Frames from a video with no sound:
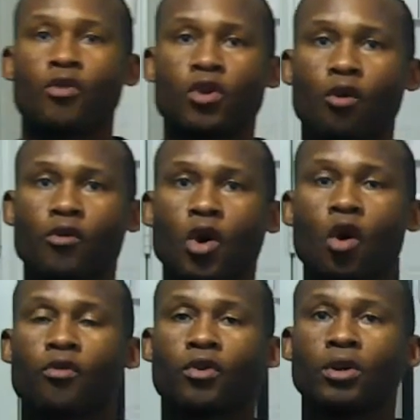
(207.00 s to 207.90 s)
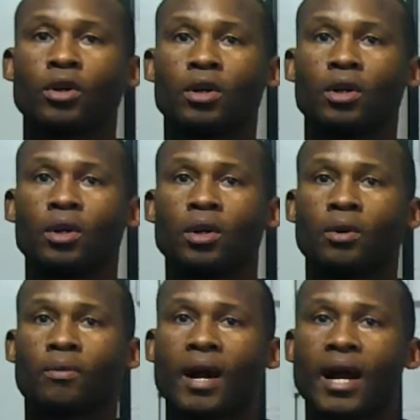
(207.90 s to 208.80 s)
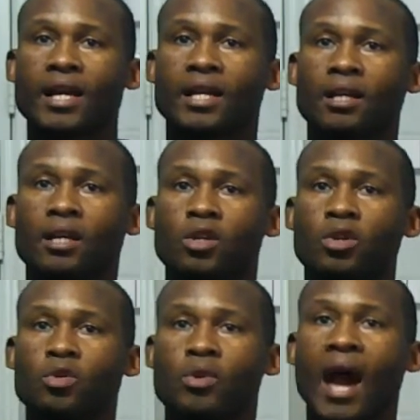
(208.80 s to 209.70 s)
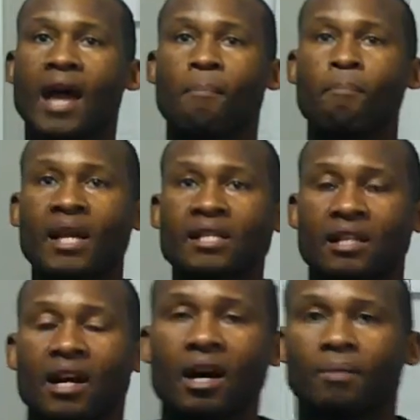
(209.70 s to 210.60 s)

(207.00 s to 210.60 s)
over and over and over, right? You got to mix it